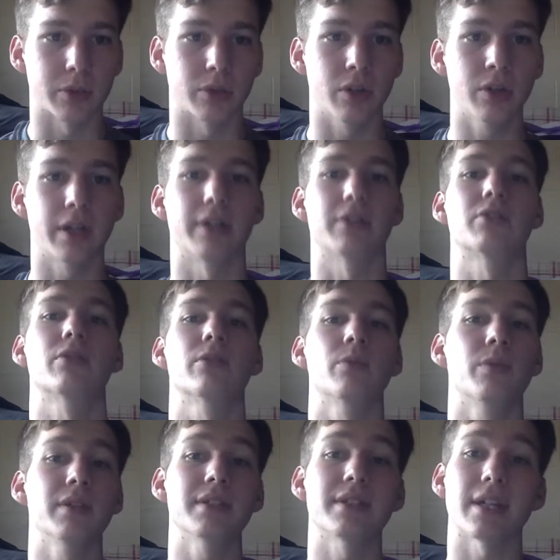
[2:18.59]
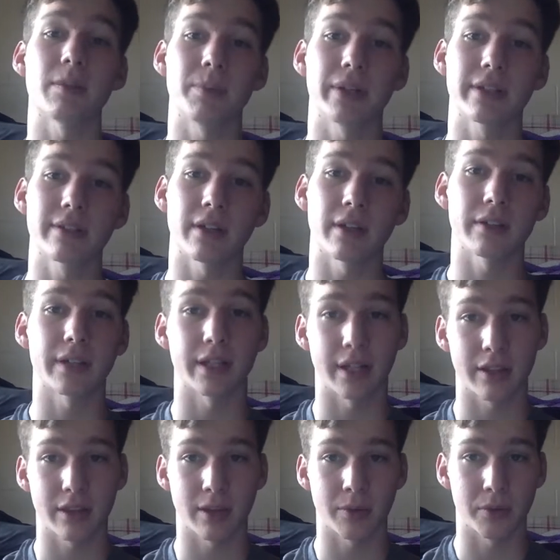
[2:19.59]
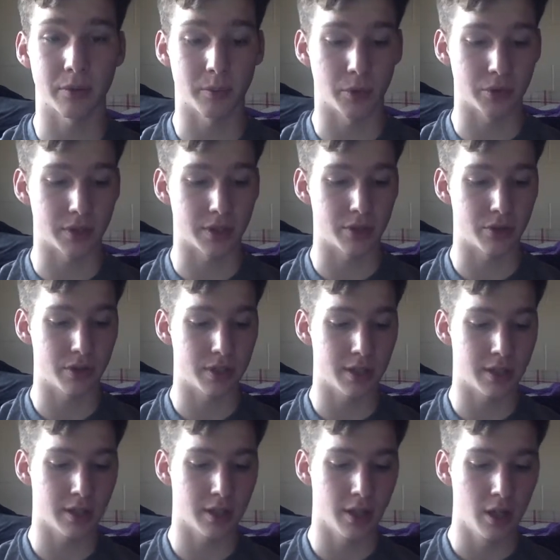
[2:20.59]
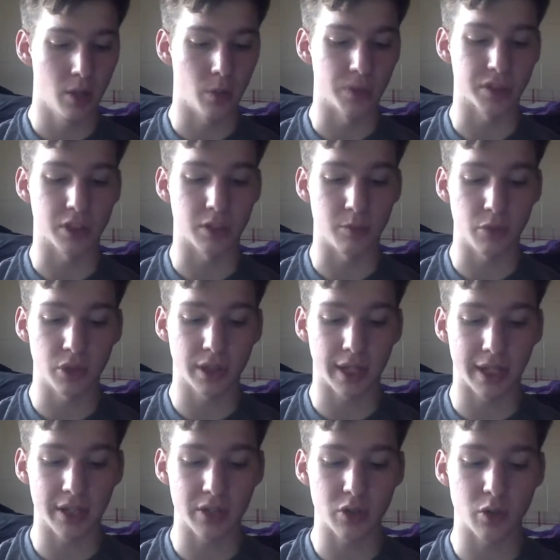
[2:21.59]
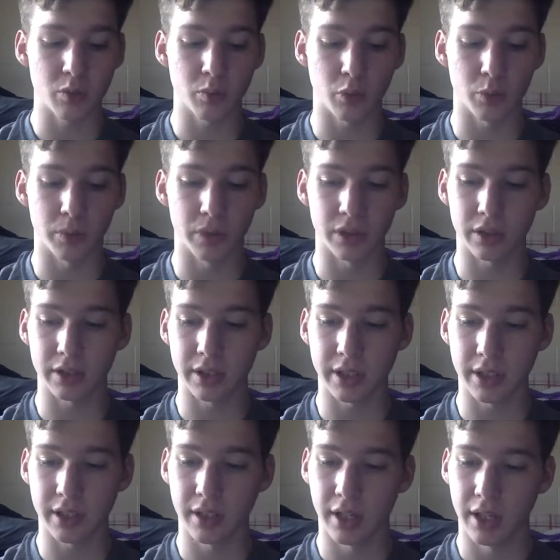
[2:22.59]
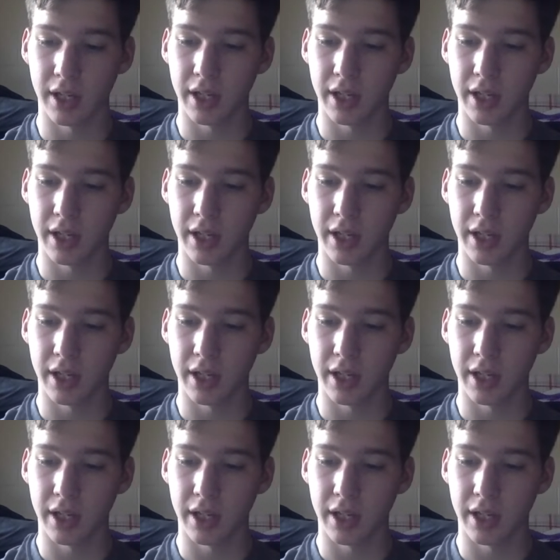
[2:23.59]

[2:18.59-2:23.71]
Okay, so the ones I picked out that I thought were the most interesting was communication, mobility,